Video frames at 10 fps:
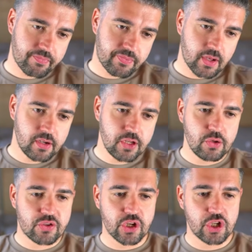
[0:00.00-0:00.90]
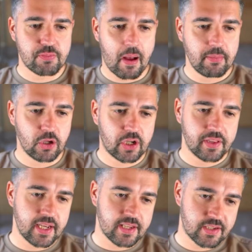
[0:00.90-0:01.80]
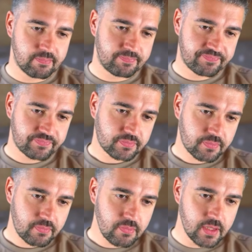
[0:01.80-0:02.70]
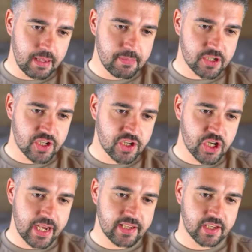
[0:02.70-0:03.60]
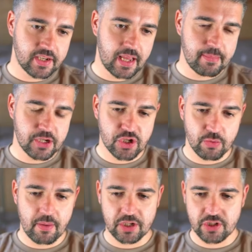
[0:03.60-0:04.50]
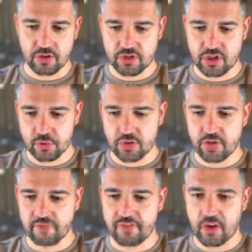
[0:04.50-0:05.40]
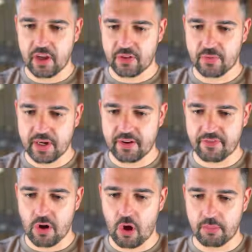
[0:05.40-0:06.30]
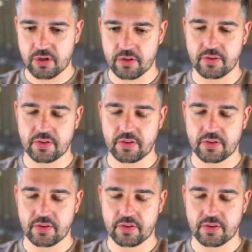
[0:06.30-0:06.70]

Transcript: you search by, look at this, image to JSON, image to image, there are 233 different options,